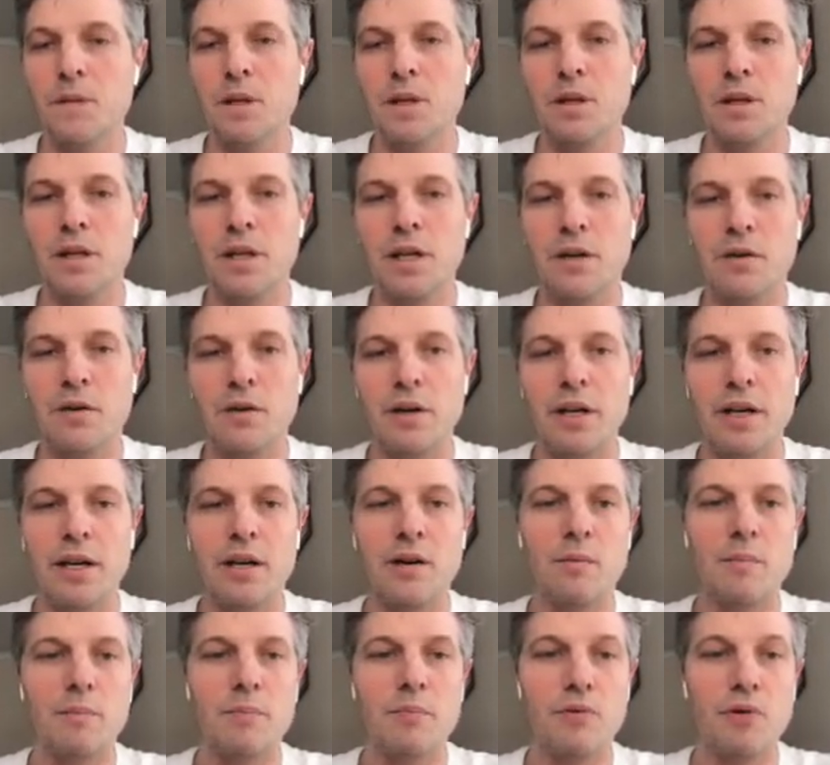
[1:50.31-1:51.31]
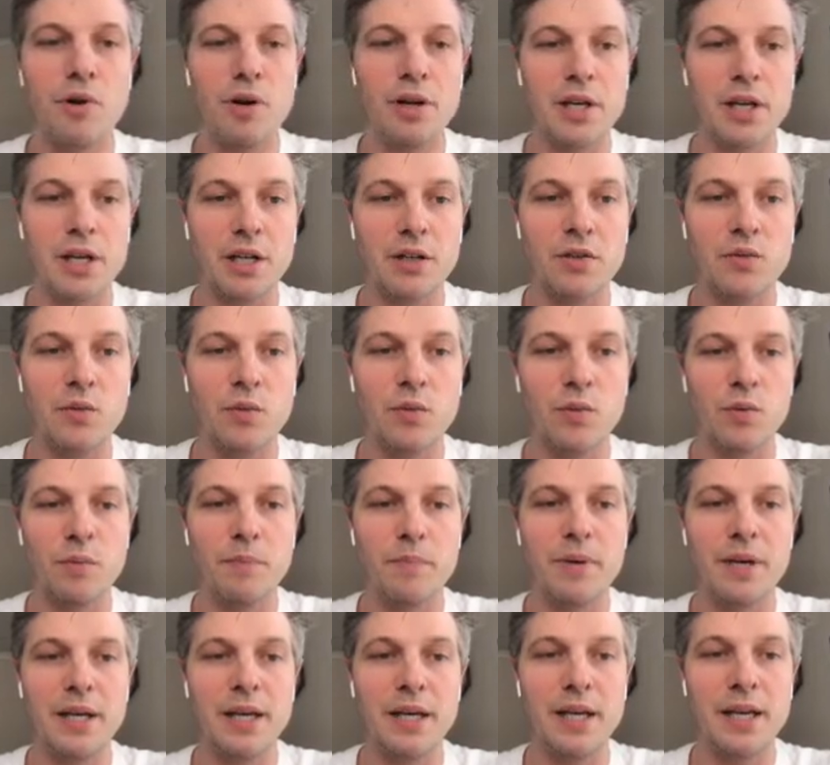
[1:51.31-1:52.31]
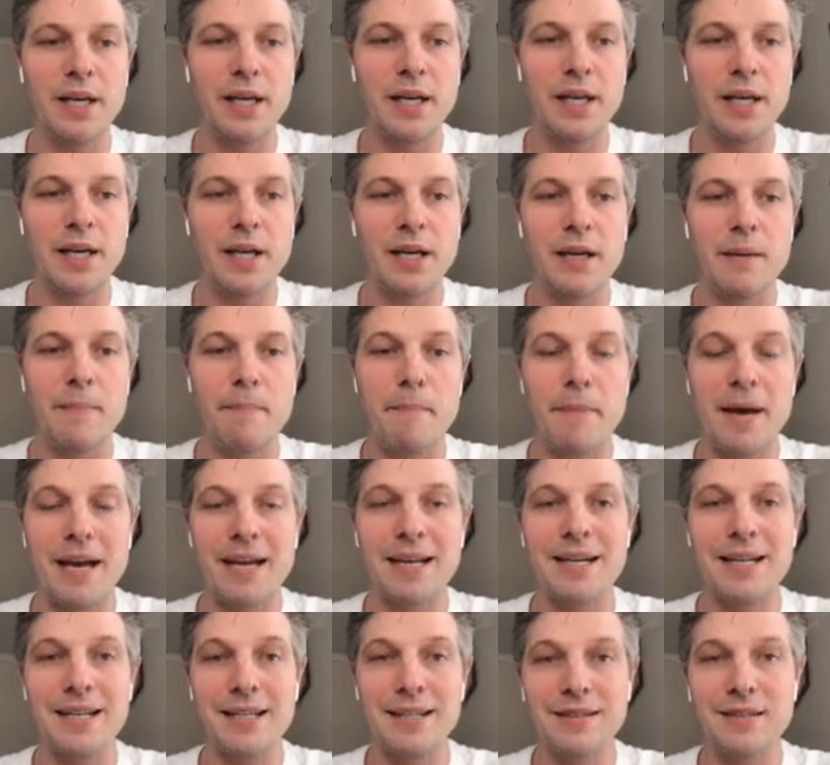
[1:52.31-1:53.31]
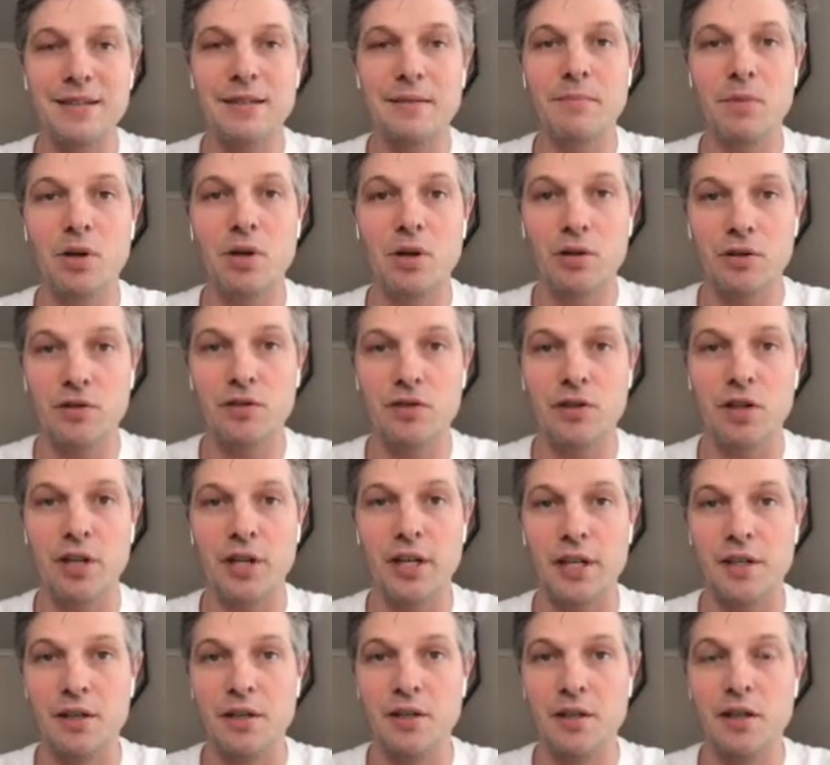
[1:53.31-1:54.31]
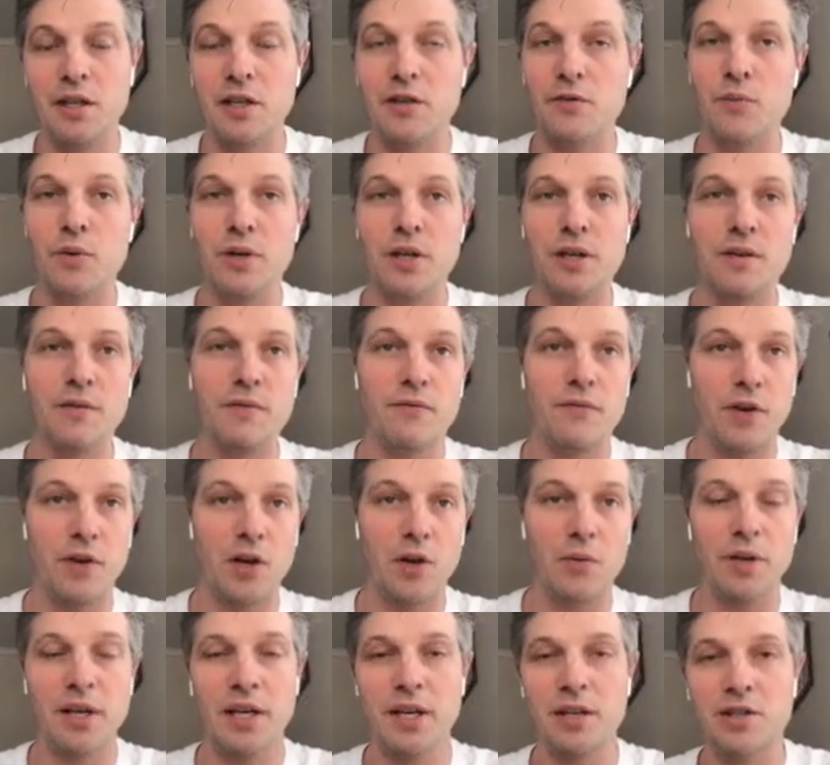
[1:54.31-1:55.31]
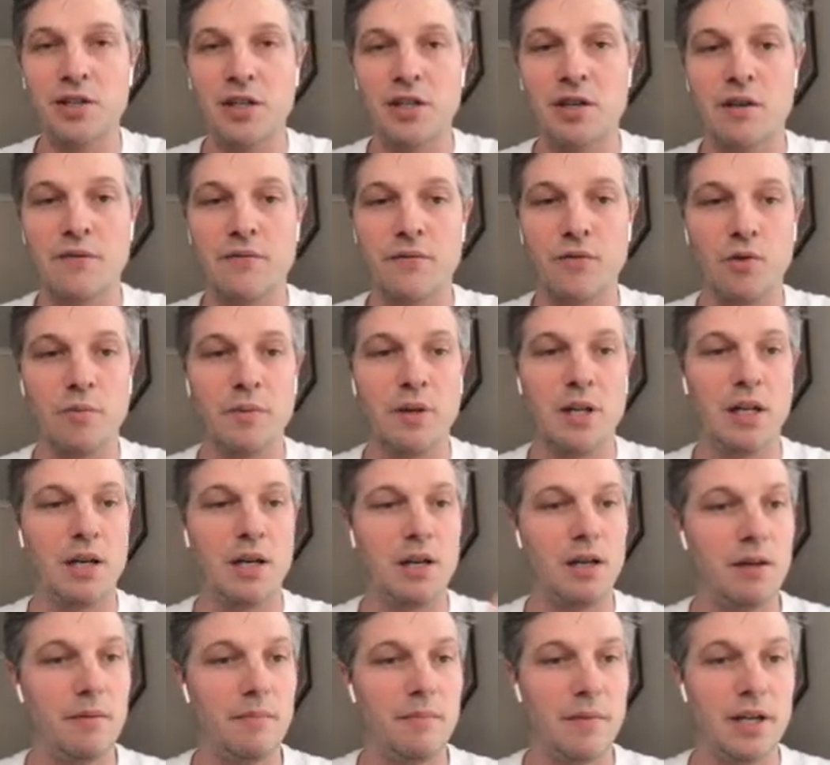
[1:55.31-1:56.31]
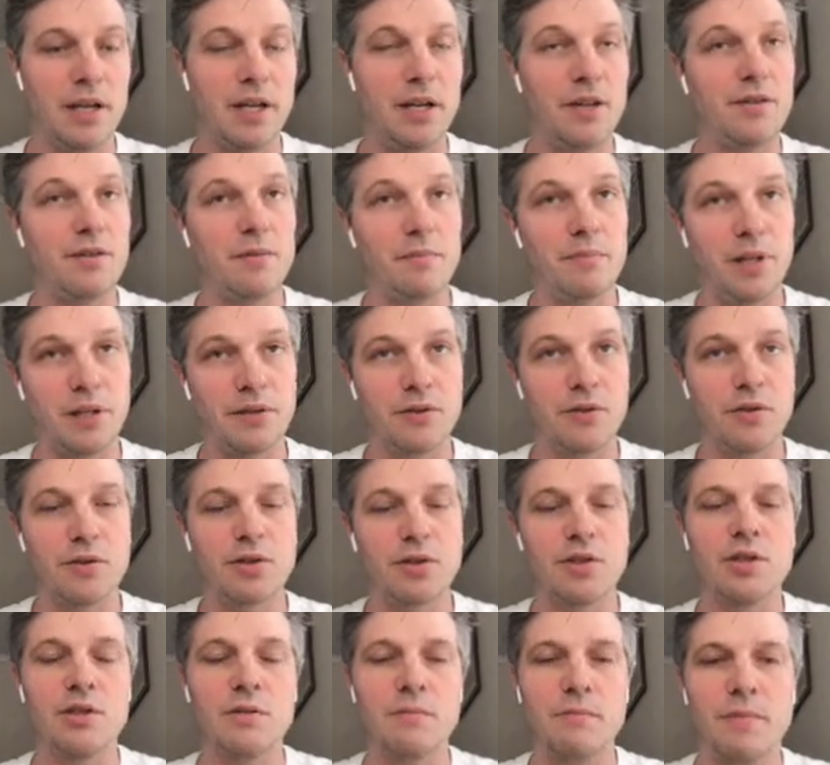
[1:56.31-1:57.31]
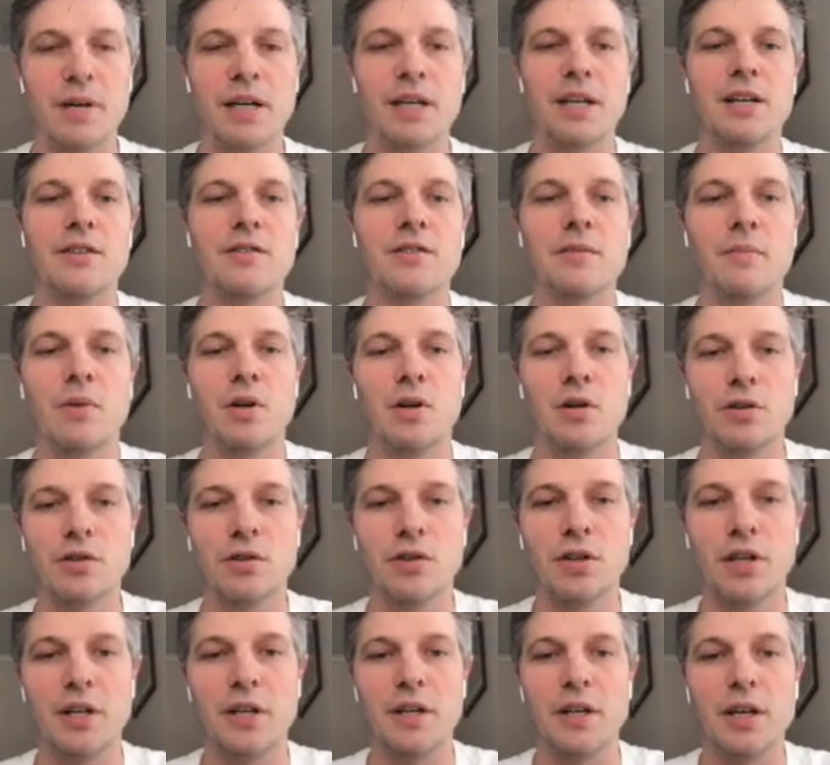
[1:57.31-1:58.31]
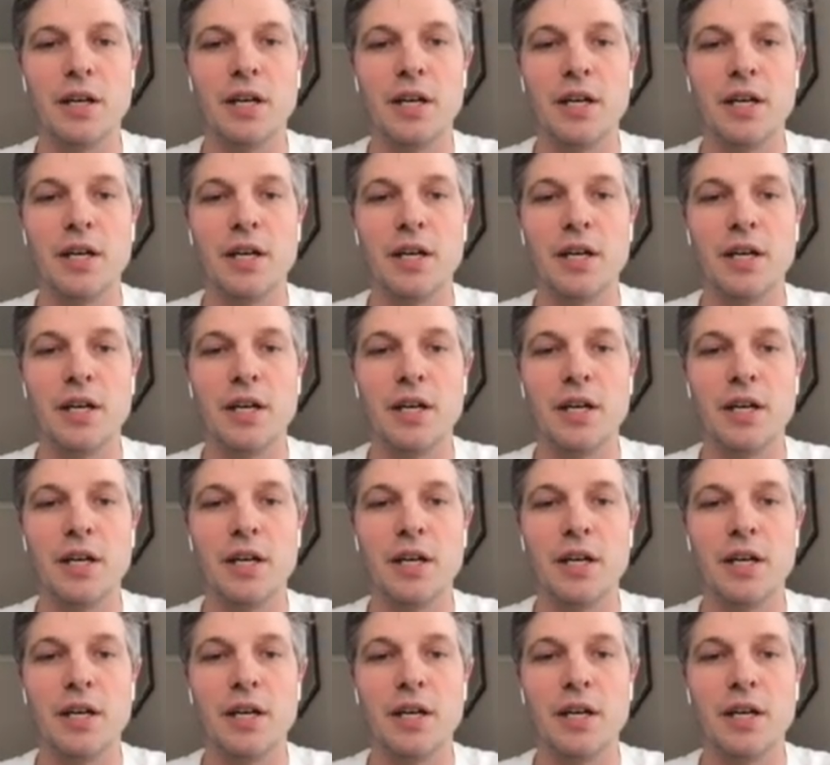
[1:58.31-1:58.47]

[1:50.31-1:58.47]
Now, our product will be magnesium oxide if we're following our generic formula. Magnesium plus oxygen, magnesium oxide.